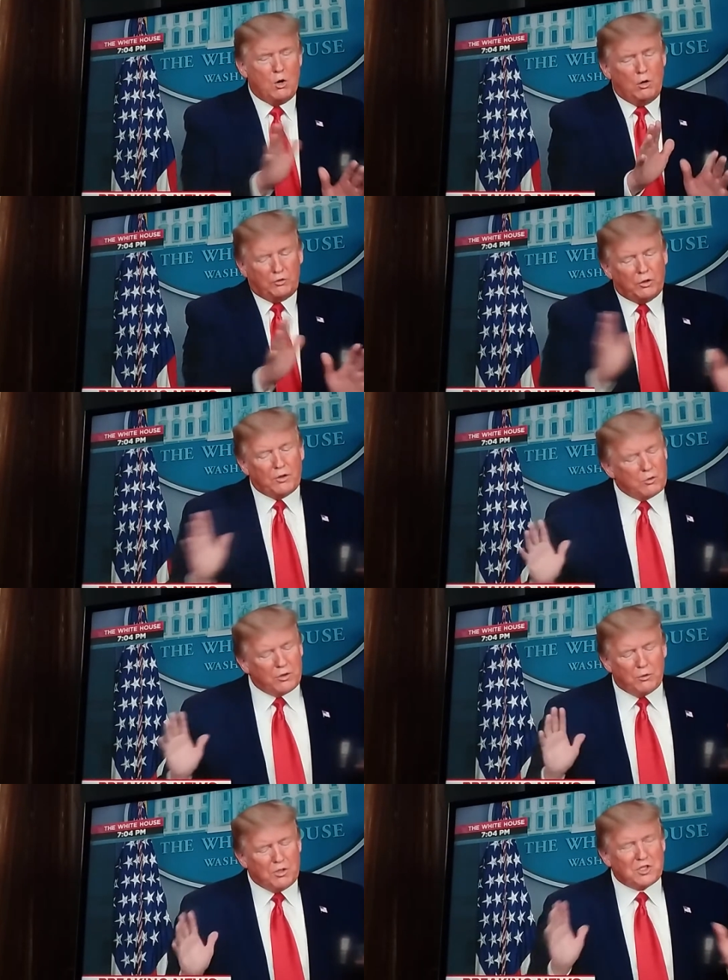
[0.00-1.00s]
Don't visit
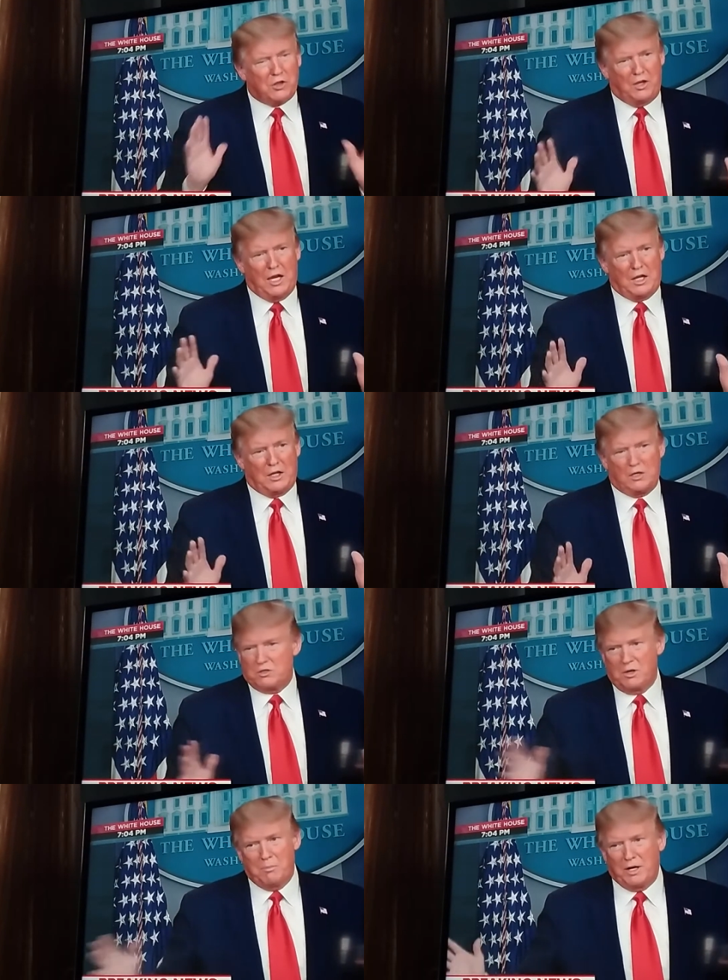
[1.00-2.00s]
nursing homes
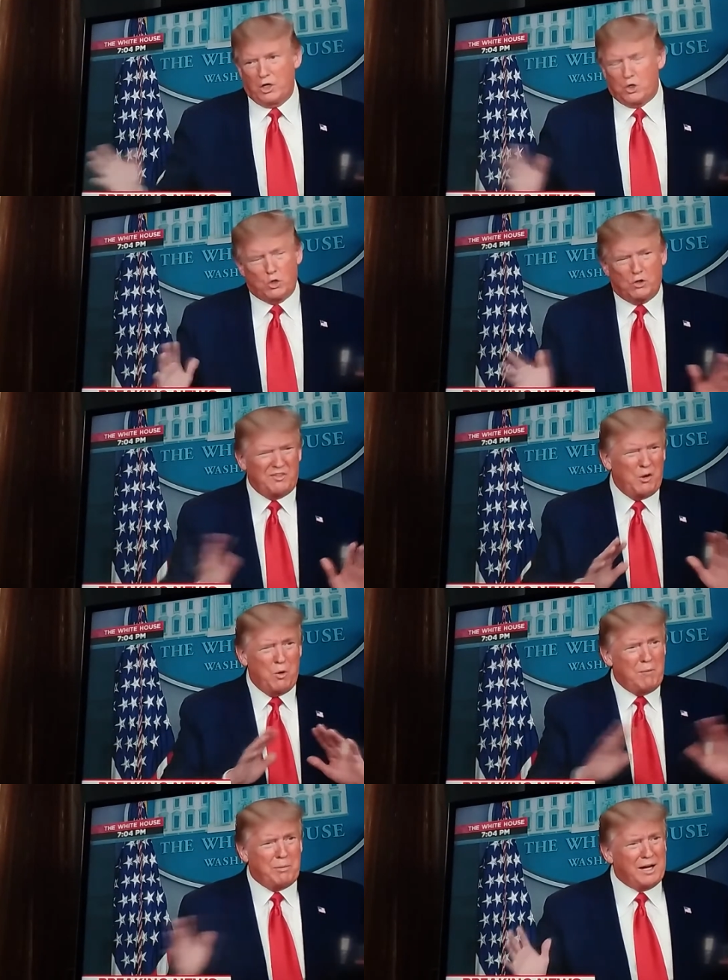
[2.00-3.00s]
because they smell like
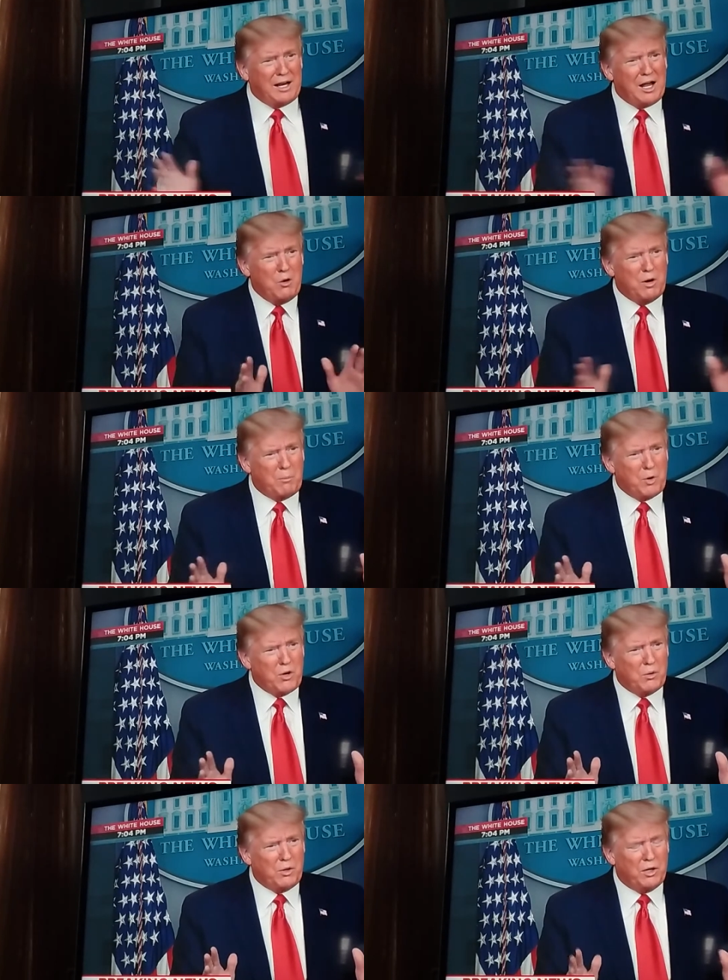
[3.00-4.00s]
poop.
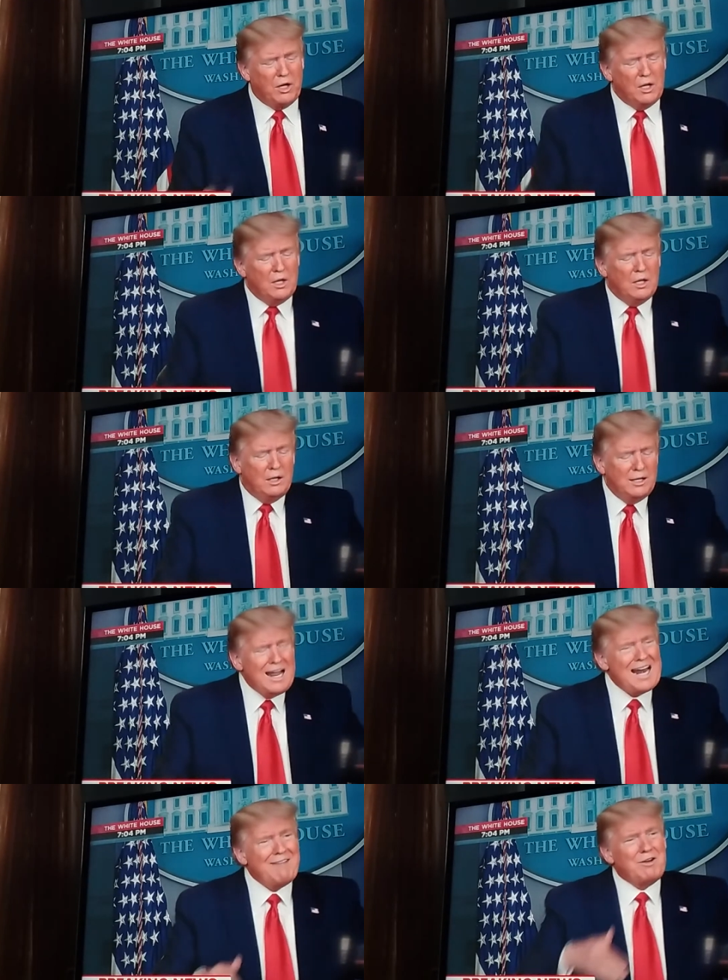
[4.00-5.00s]

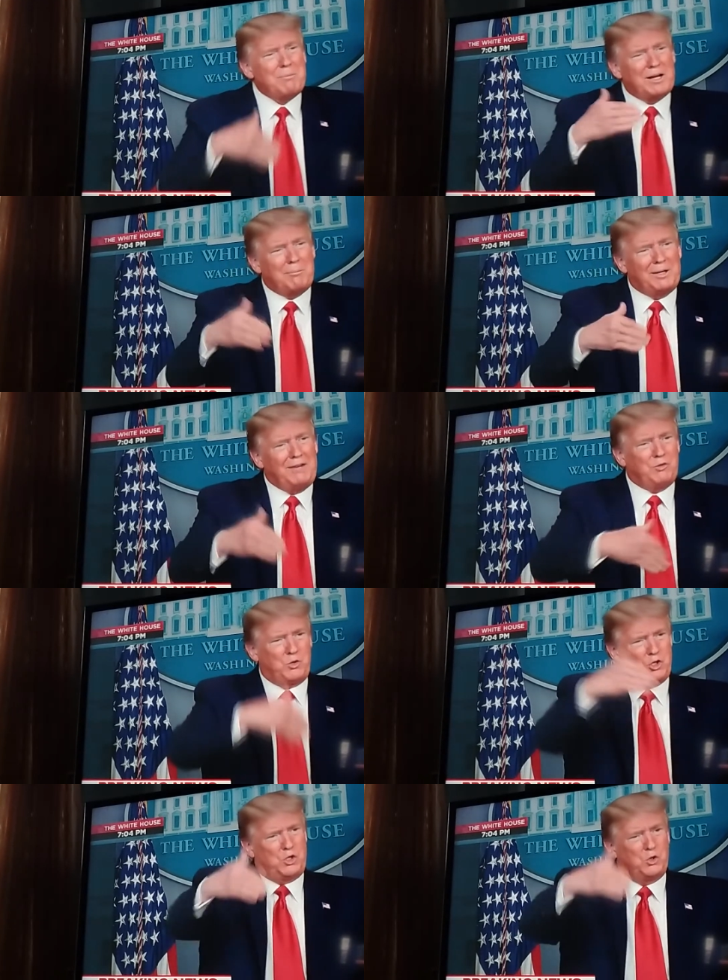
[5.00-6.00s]
Good hygiene.
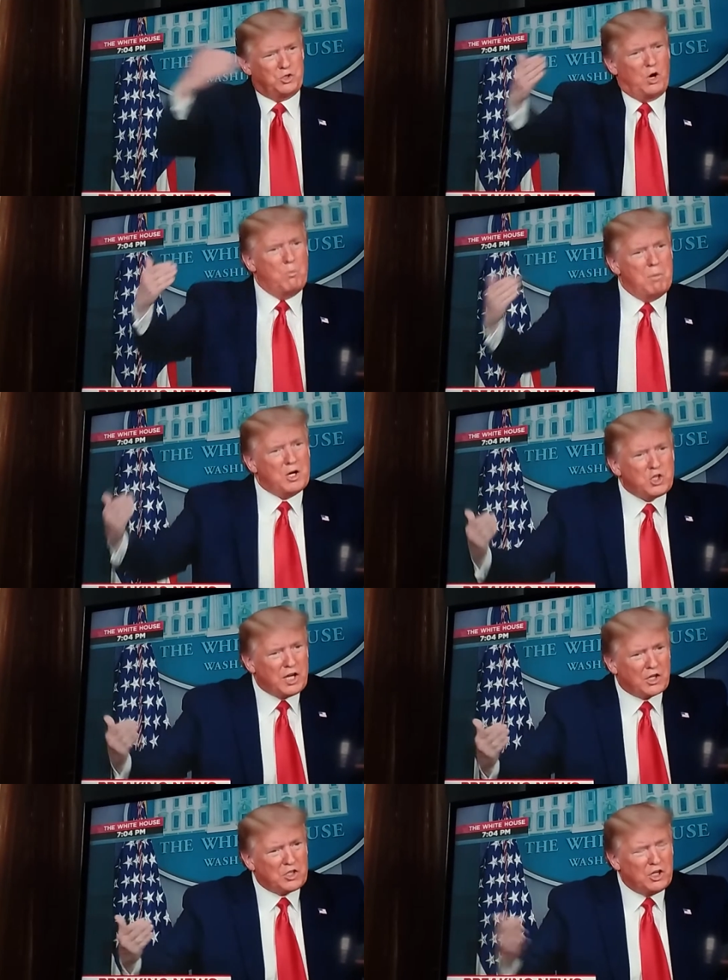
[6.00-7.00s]
Is that how it's...
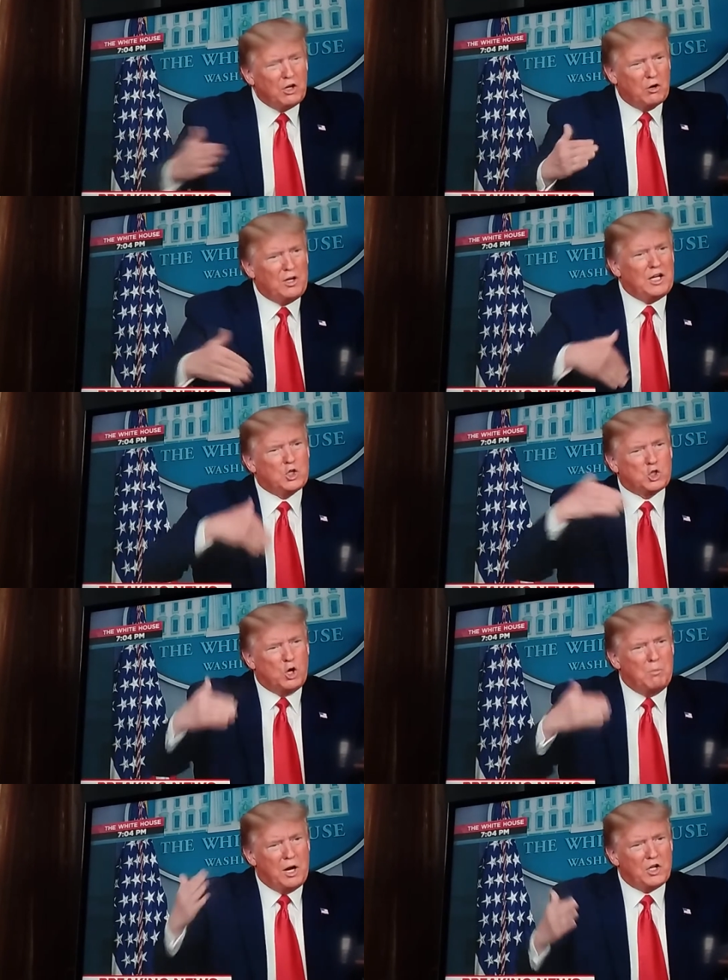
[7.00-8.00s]
Hygiene, well,
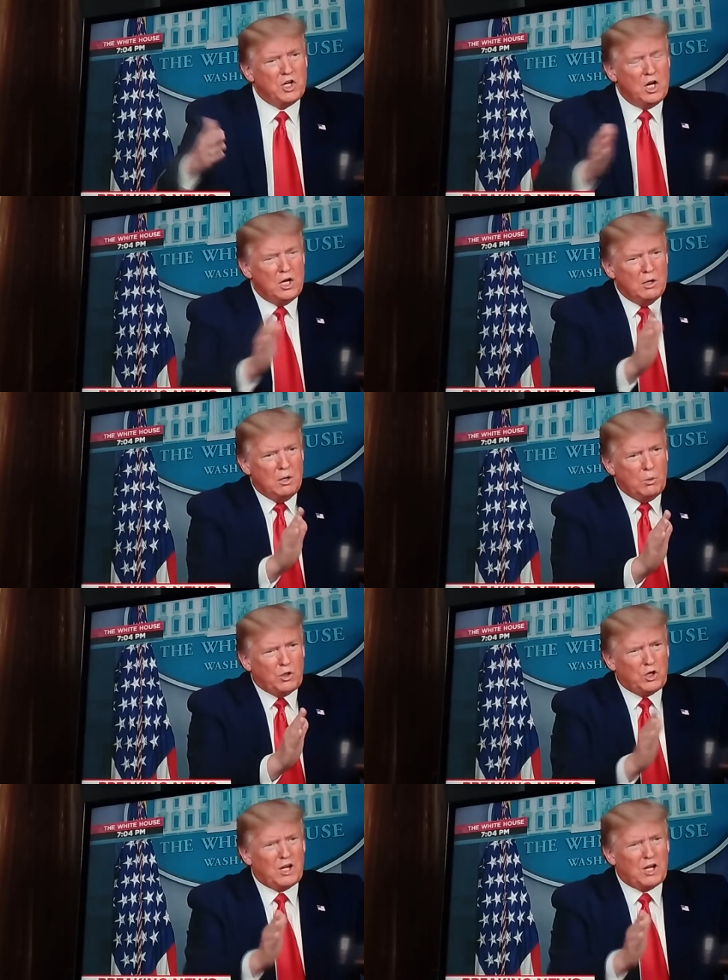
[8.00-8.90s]
hygiene's very important.